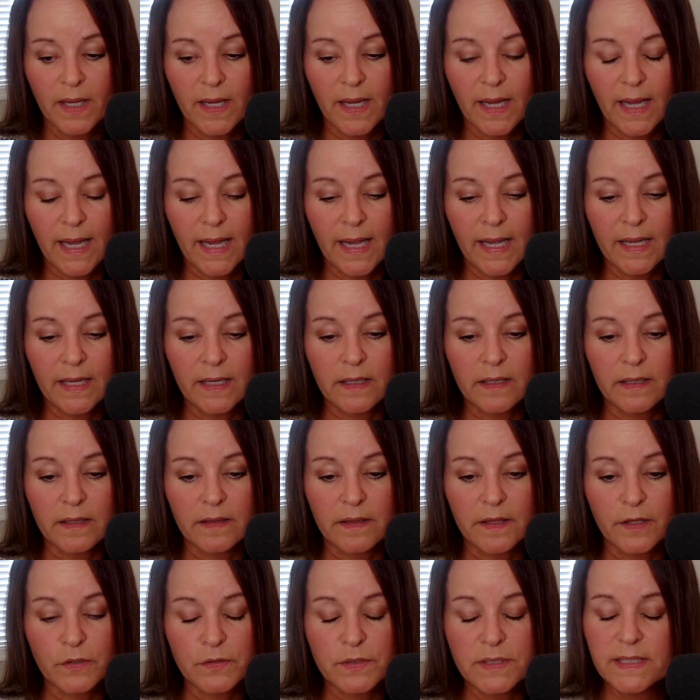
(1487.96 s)
And
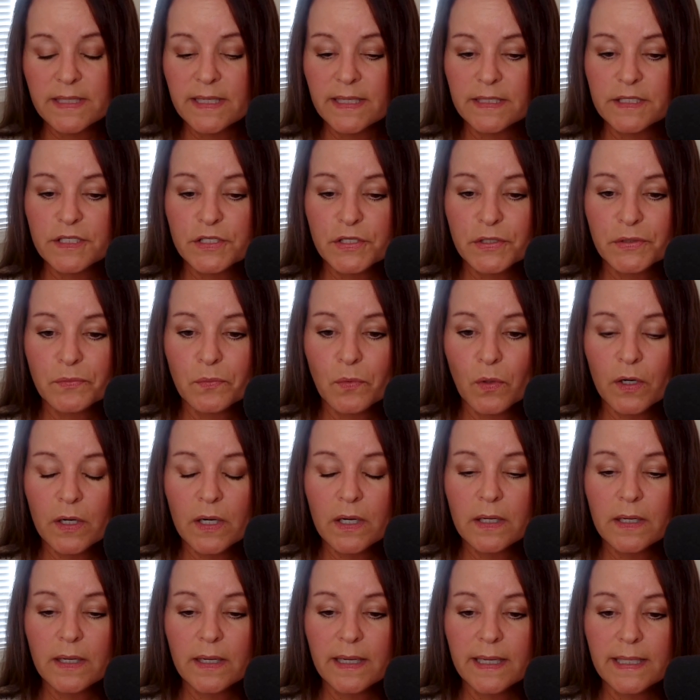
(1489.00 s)
those kids who
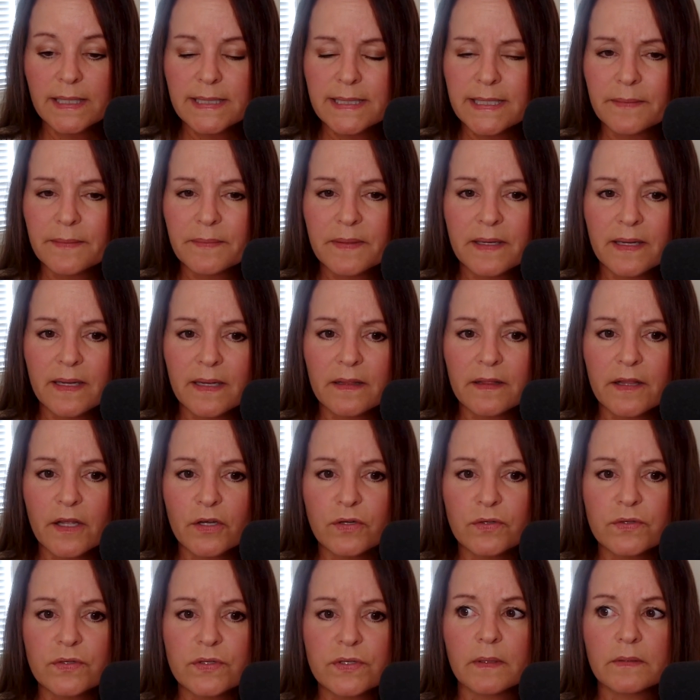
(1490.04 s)
were exhibiting
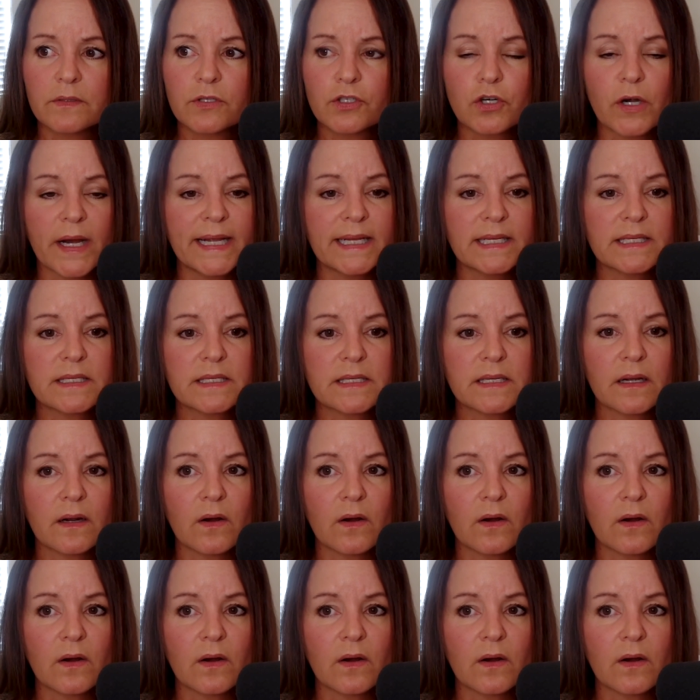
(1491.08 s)
those traits